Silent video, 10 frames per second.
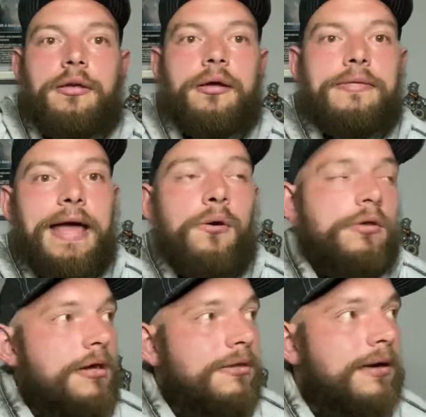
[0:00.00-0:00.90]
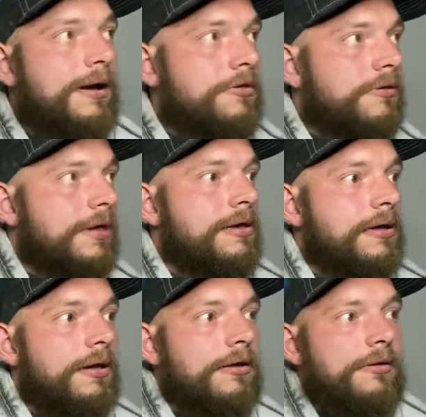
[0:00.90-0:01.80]
Nowadays, guys are
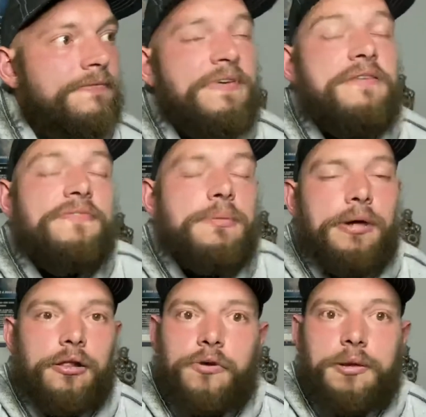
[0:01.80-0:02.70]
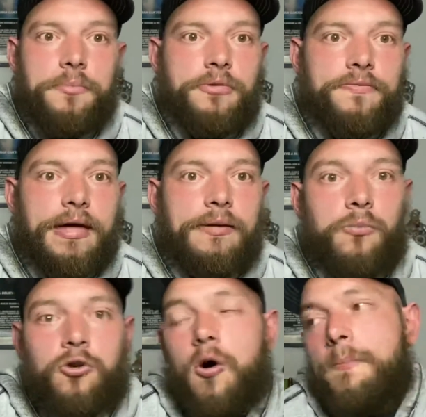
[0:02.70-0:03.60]
taking 50 milligrams of that
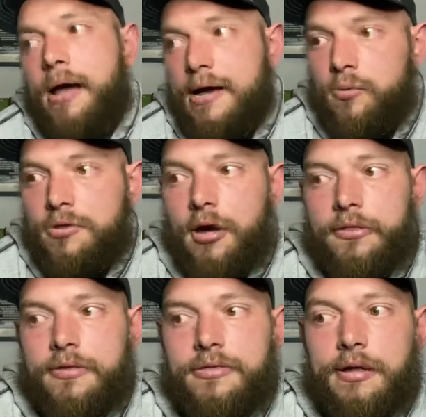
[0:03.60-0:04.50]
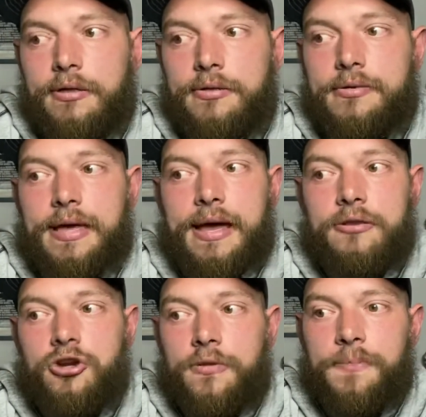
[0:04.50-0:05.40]
combined with other things. And
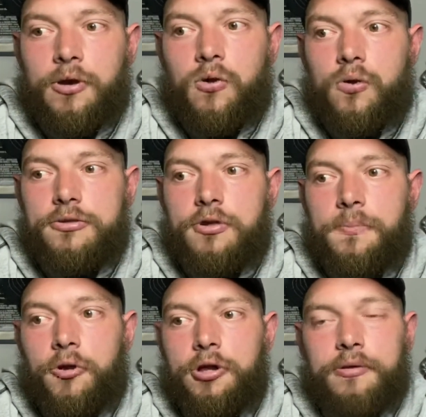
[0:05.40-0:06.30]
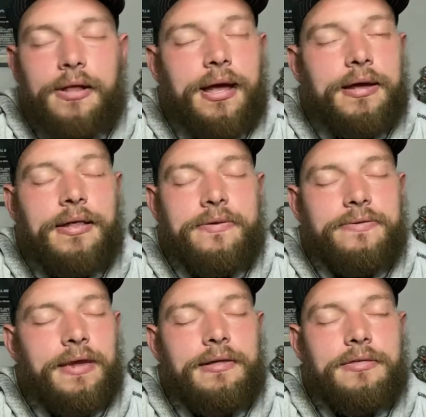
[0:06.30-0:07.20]
just because somebody online has
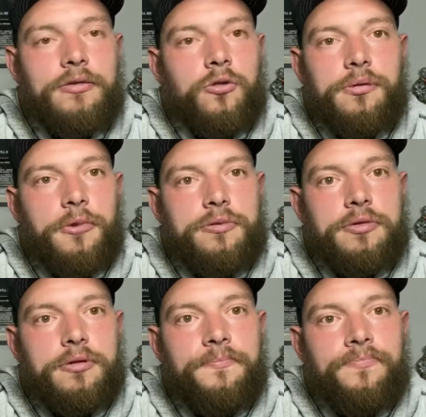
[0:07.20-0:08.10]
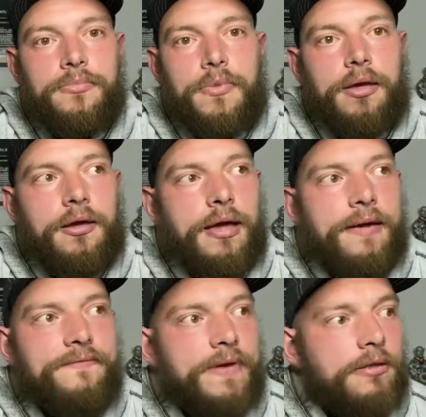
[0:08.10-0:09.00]
said it's not the most
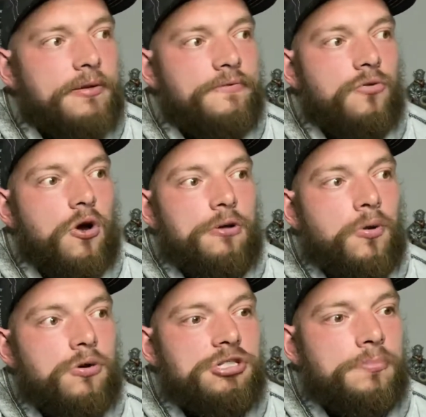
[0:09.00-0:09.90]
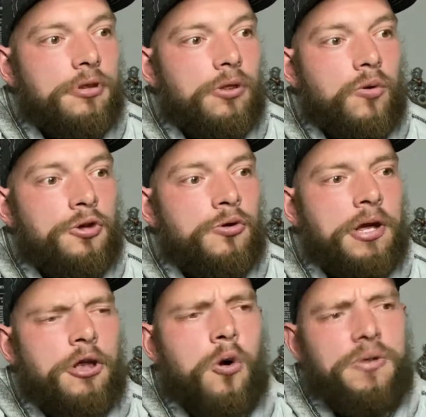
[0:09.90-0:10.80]
effective drug possible, or you
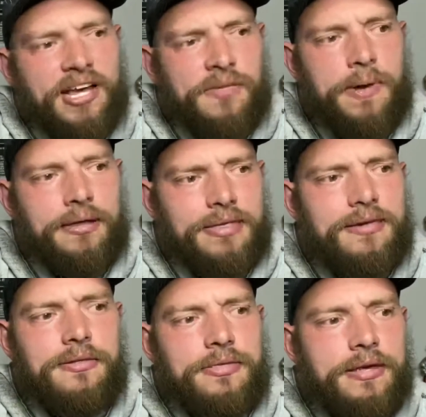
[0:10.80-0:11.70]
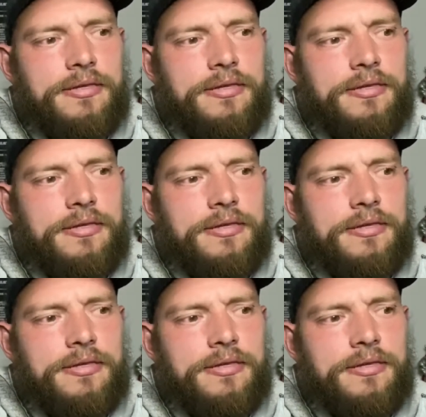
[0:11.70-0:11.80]
can only expect this and this